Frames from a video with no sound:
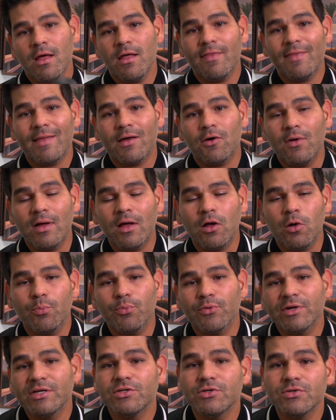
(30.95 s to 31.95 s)
that'll
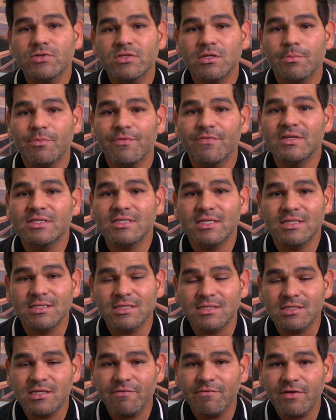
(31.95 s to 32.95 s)
help reduce some of the
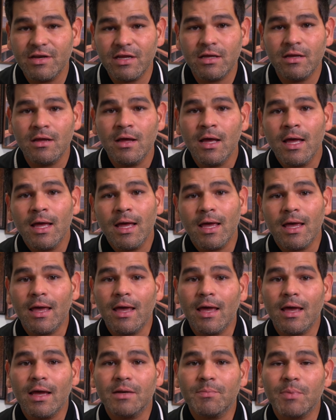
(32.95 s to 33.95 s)
sensitivity
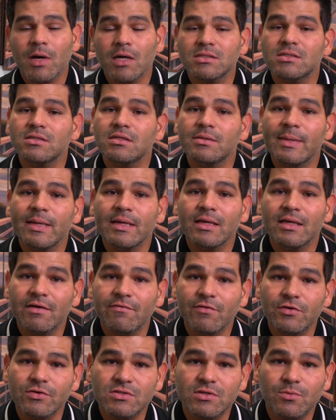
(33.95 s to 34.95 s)
and possibly
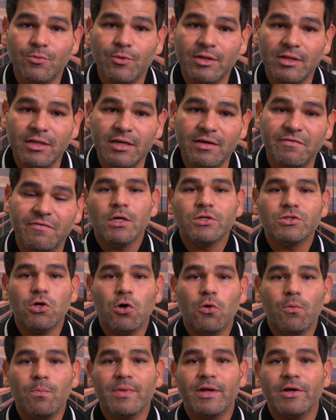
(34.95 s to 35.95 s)
give you some relief.
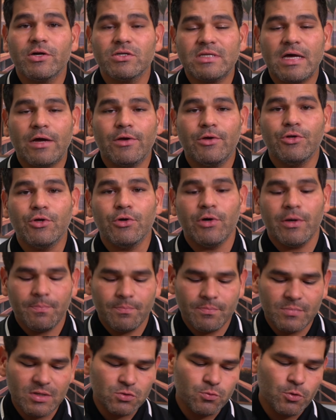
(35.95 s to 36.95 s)
So here's how you do
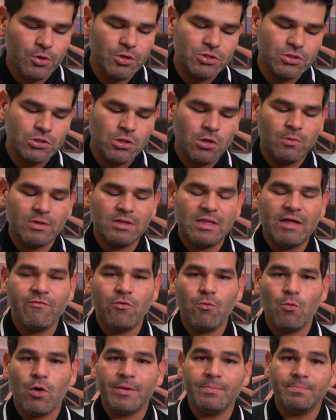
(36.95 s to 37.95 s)
it, is we're gonna start with
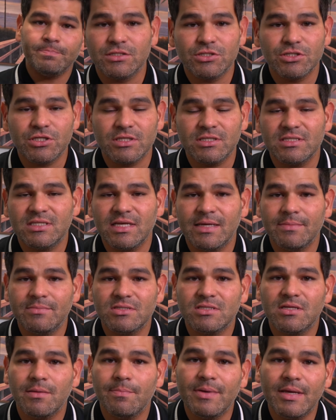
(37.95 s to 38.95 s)
level one. Just
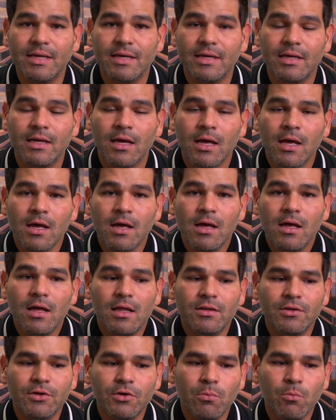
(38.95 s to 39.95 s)
seems to be
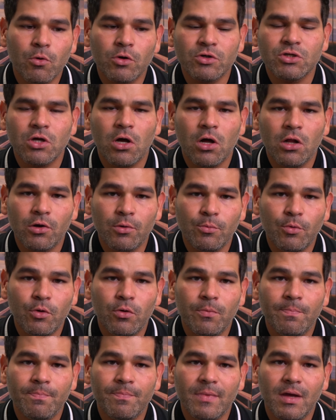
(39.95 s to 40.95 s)
a little more
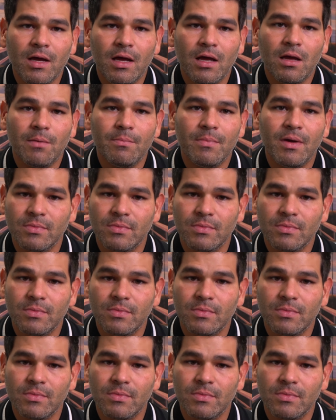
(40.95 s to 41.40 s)
tolerable um,